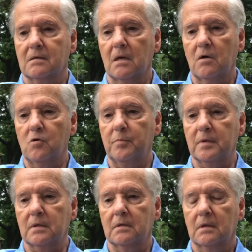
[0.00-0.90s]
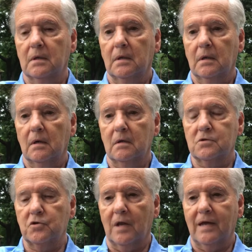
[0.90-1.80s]
to open on
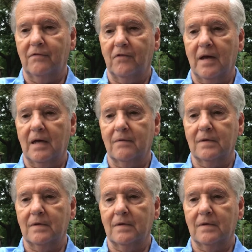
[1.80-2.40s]
July 5.